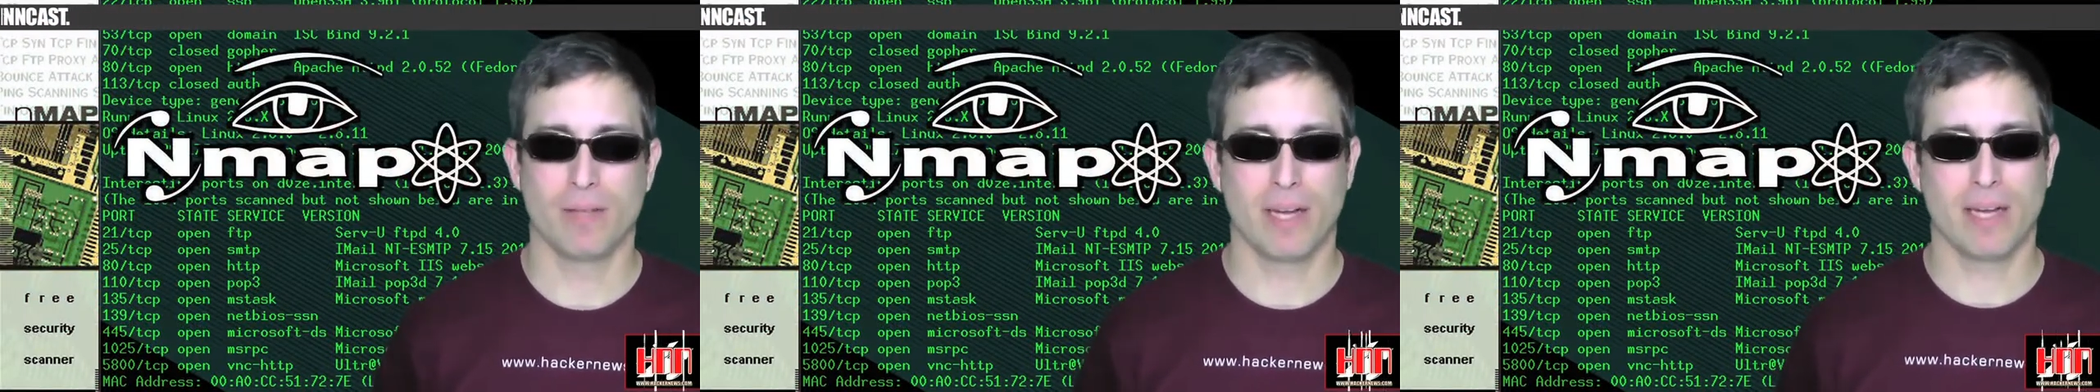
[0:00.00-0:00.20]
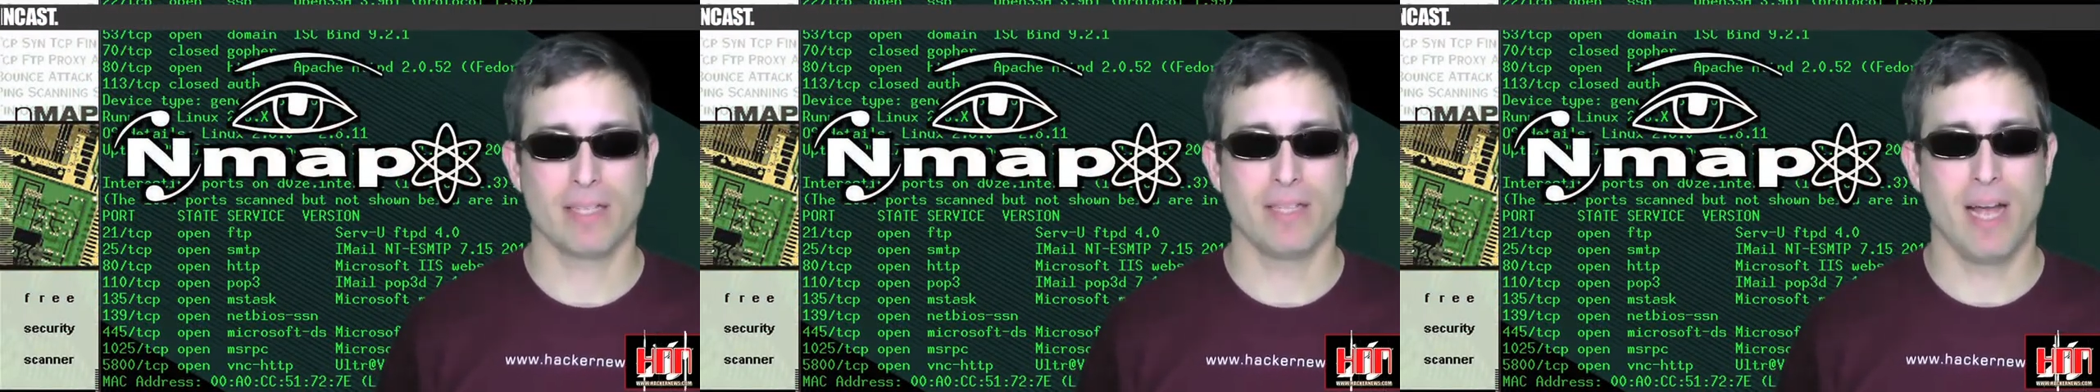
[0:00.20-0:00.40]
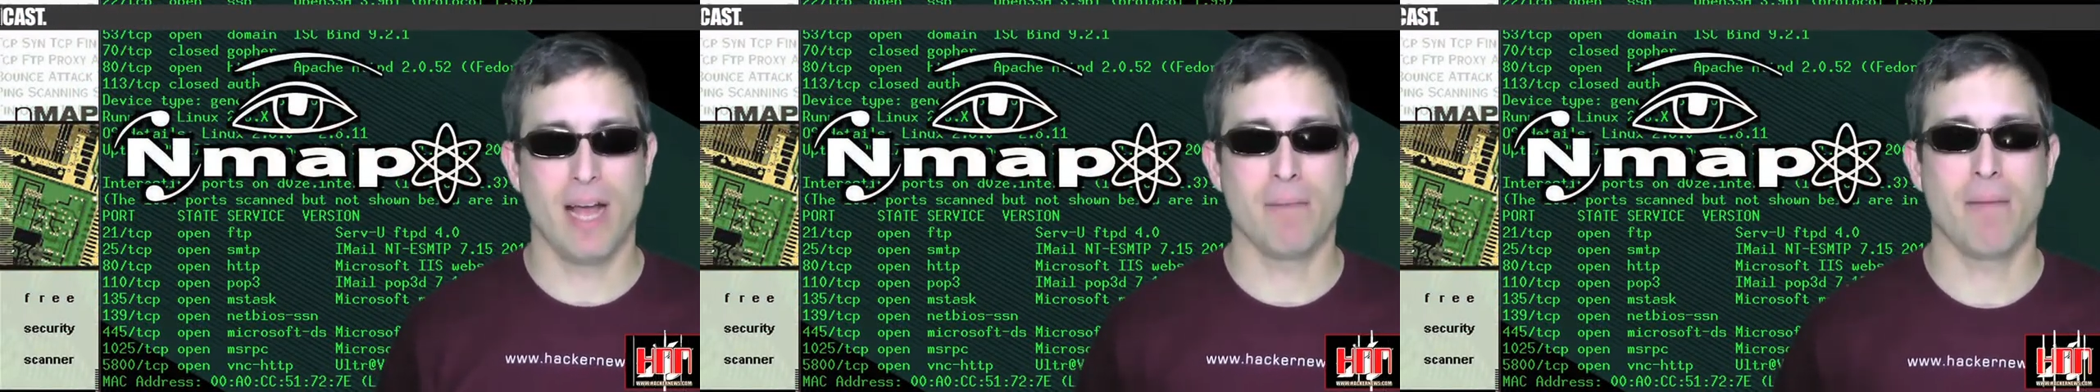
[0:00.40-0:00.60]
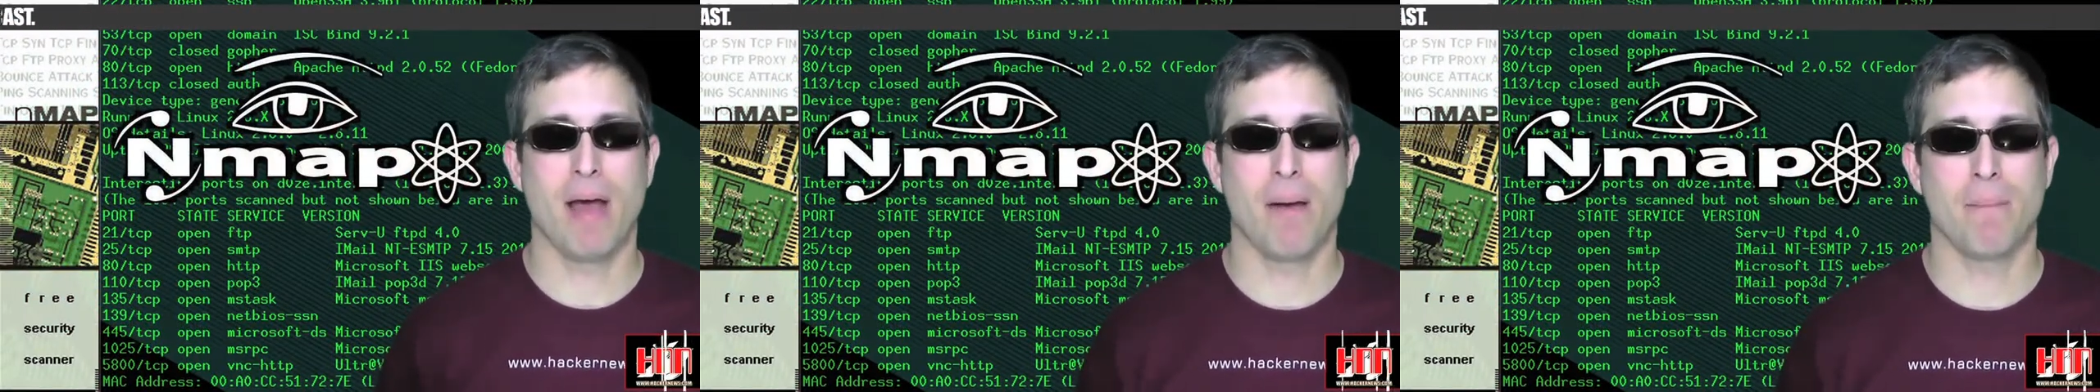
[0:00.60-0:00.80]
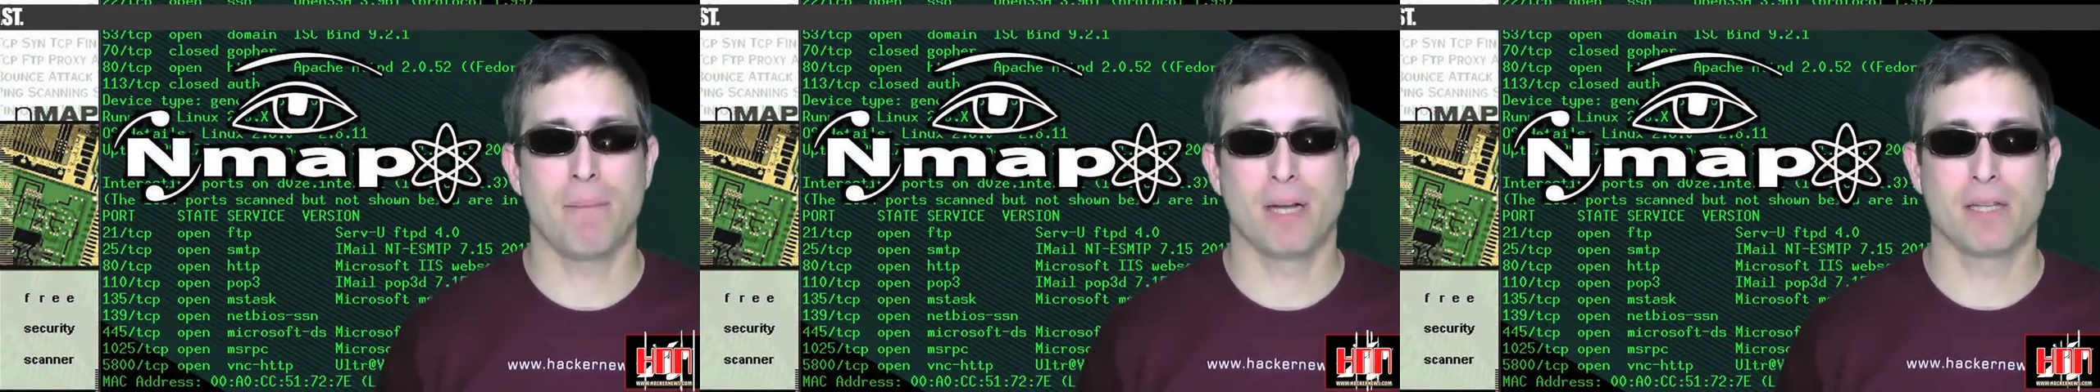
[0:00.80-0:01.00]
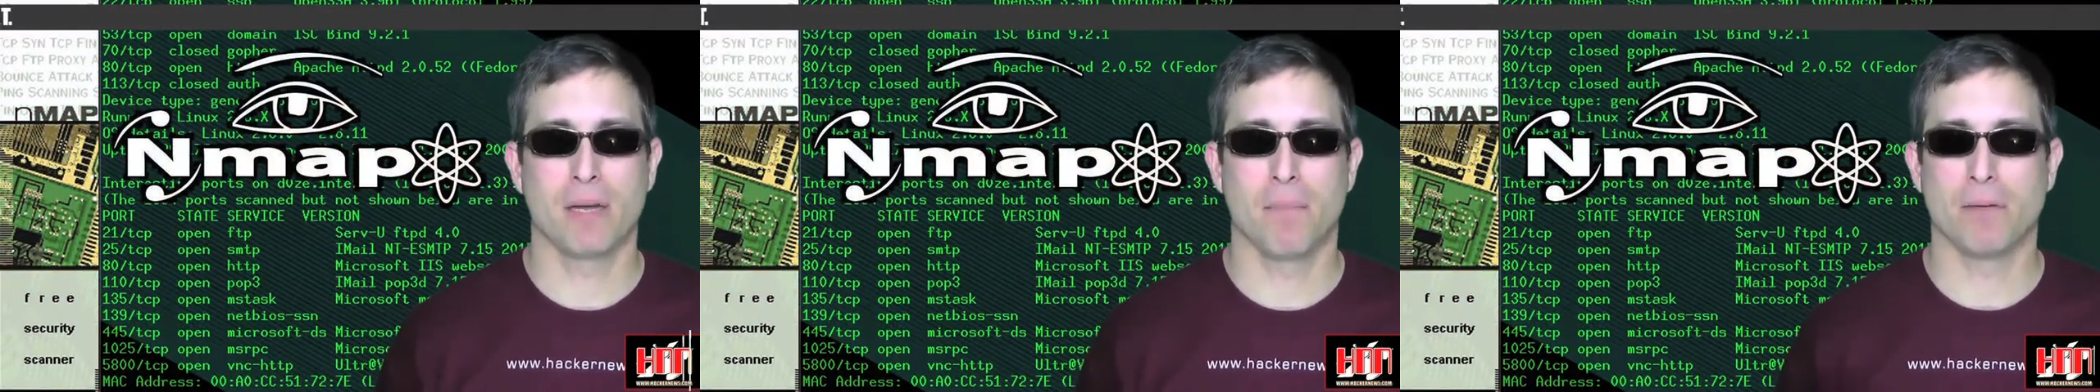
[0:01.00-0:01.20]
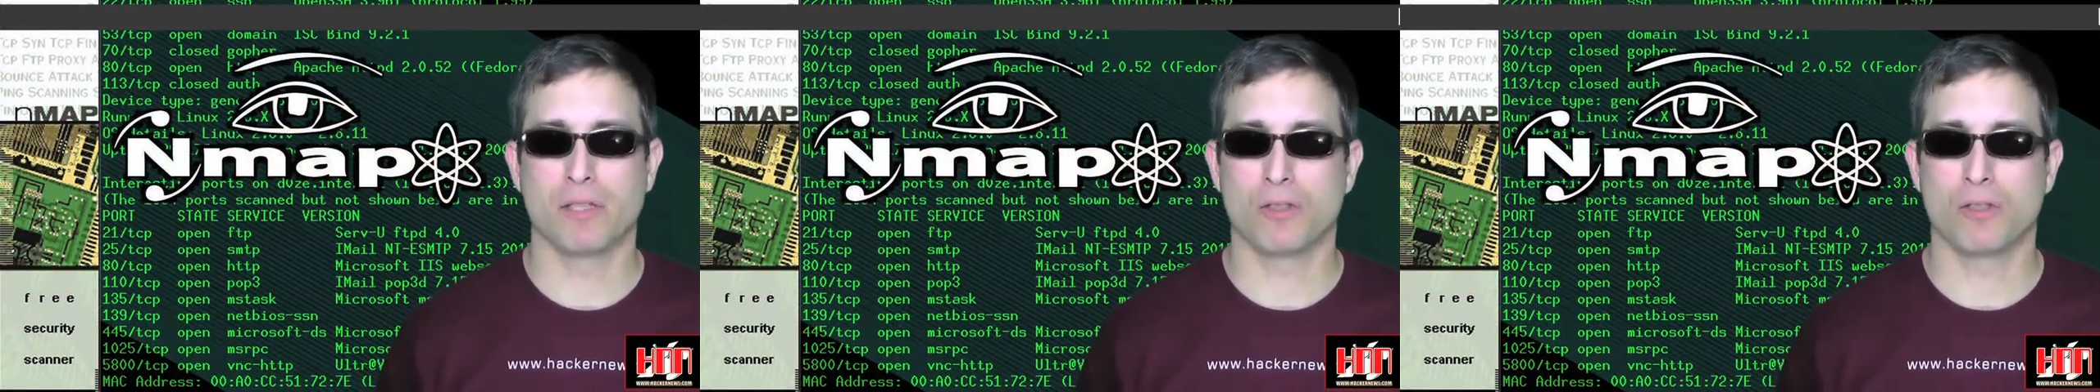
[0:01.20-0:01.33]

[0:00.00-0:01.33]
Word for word: I guess NMAP picked up a